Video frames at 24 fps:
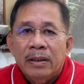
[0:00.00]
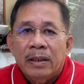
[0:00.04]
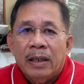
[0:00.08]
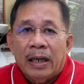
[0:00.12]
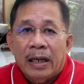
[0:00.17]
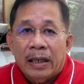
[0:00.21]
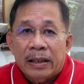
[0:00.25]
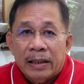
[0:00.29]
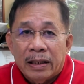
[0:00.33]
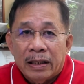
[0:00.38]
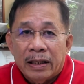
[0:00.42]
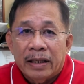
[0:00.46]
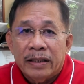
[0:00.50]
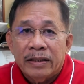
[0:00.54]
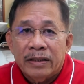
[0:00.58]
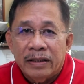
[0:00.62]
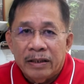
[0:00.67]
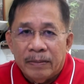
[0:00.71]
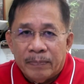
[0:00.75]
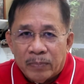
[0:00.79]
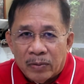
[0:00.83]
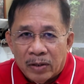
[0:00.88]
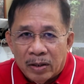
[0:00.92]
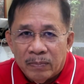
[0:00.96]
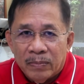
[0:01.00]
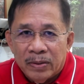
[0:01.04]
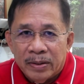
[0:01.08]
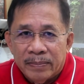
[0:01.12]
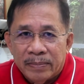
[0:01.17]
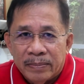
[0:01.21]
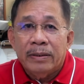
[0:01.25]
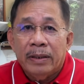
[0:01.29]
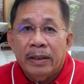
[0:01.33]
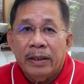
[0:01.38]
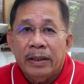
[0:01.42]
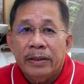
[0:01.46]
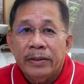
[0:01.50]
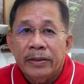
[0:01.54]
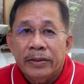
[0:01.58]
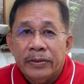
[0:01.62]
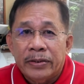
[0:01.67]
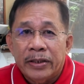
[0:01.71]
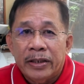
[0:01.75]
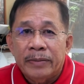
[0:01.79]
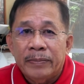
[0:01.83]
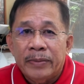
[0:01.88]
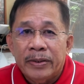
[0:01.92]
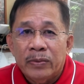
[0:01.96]
analyze the problem and
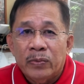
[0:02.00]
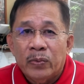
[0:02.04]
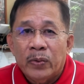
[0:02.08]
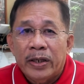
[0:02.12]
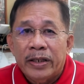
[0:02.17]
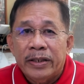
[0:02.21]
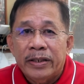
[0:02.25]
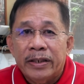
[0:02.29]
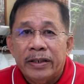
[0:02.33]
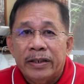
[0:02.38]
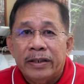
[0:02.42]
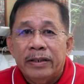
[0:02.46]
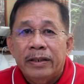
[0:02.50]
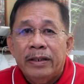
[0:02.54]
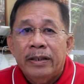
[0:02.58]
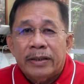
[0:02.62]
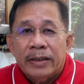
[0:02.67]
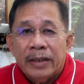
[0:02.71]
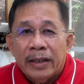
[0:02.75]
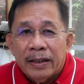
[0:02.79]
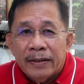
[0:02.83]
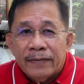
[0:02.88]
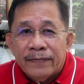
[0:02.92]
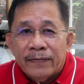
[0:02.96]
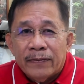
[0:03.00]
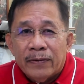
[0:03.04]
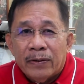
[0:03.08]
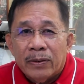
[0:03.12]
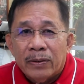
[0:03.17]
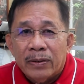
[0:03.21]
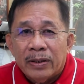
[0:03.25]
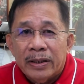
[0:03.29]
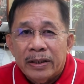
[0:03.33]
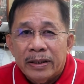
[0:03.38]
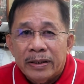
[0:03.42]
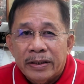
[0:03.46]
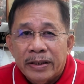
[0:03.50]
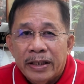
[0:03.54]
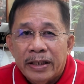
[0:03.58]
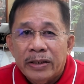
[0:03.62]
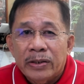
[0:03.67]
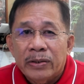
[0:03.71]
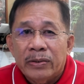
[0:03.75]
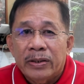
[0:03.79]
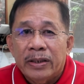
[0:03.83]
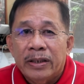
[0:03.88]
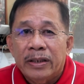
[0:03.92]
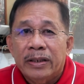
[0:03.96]
determine whether
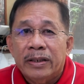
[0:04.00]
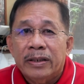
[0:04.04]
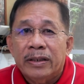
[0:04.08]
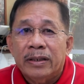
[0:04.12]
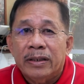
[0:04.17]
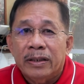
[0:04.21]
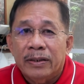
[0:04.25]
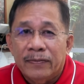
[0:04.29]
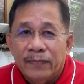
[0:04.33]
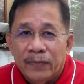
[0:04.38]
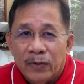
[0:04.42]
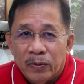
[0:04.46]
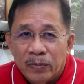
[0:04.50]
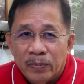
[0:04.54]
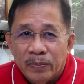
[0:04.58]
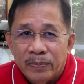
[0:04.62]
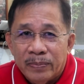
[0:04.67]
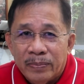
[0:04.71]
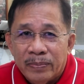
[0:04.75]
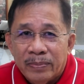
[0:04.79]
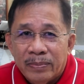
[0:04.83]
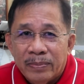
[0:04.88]
self-organization is involved.